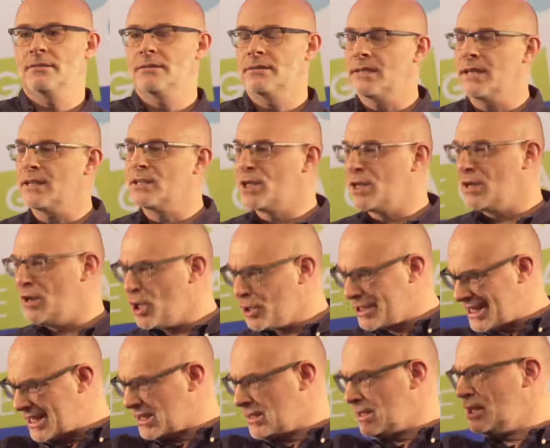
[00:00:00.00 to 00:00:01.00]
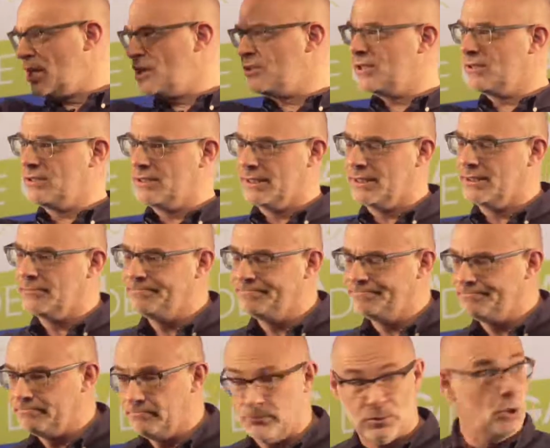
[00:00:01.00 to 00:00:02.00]
technological now.
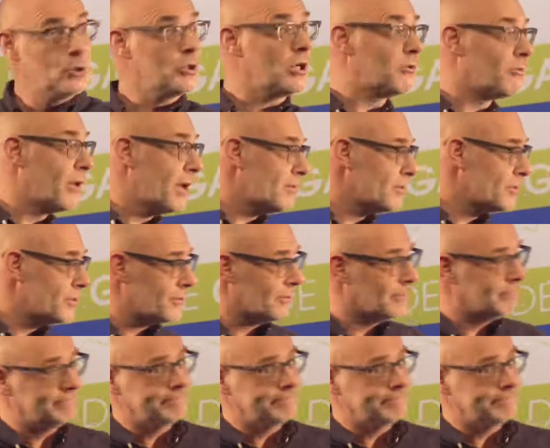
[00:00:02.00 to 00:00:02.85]
Look around you.